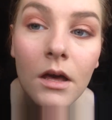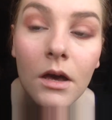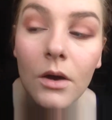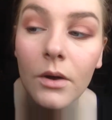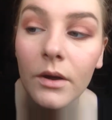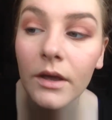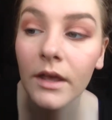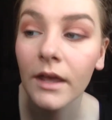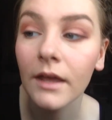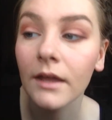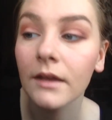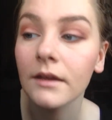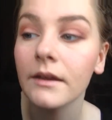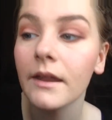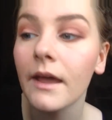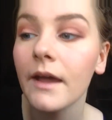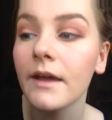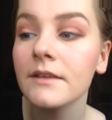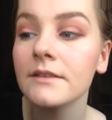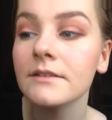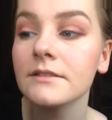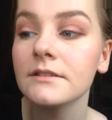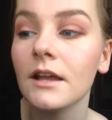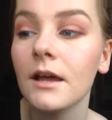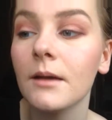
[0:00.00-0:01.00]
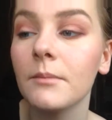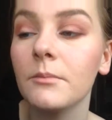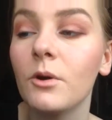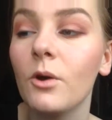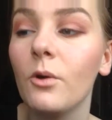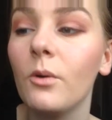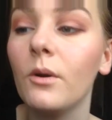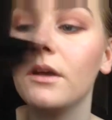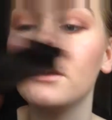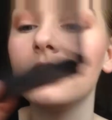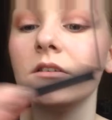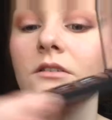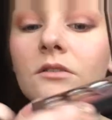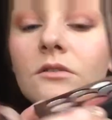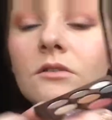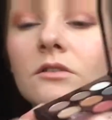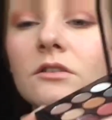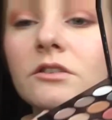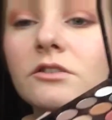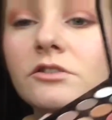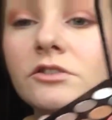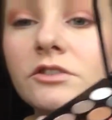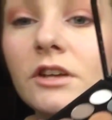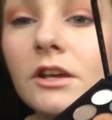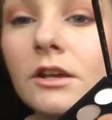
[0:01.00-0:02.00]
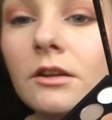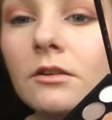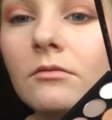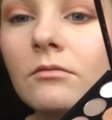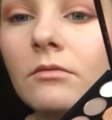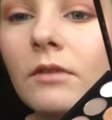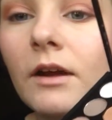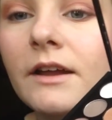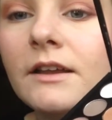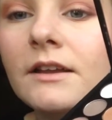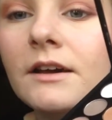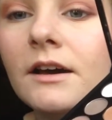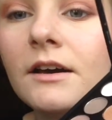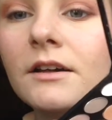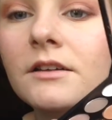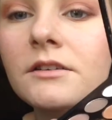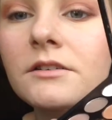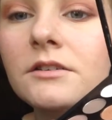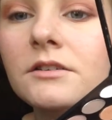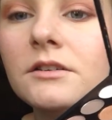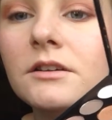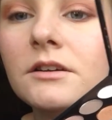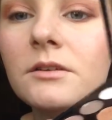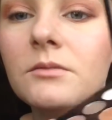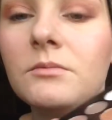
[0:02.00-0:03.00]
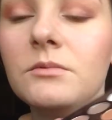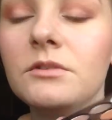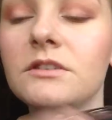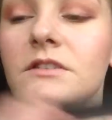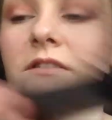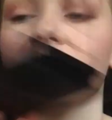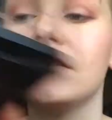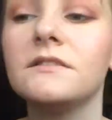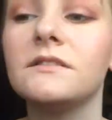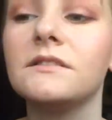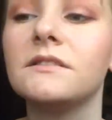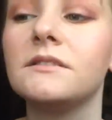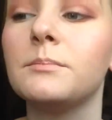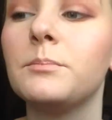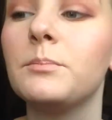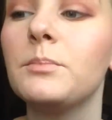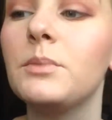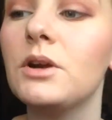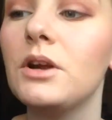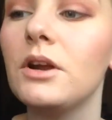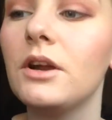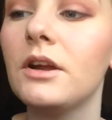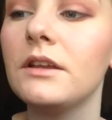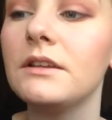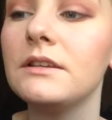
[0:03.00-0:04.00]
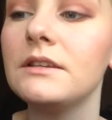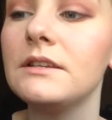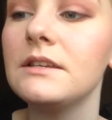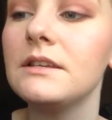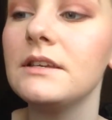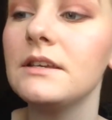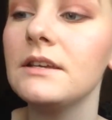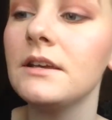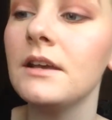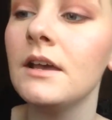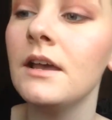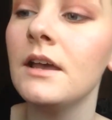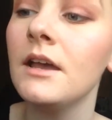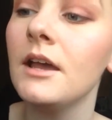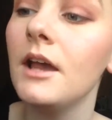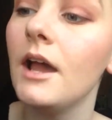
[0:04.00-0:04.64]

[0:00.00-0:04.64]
Okay, next I'm going into the shade right under it, which is this burgundy,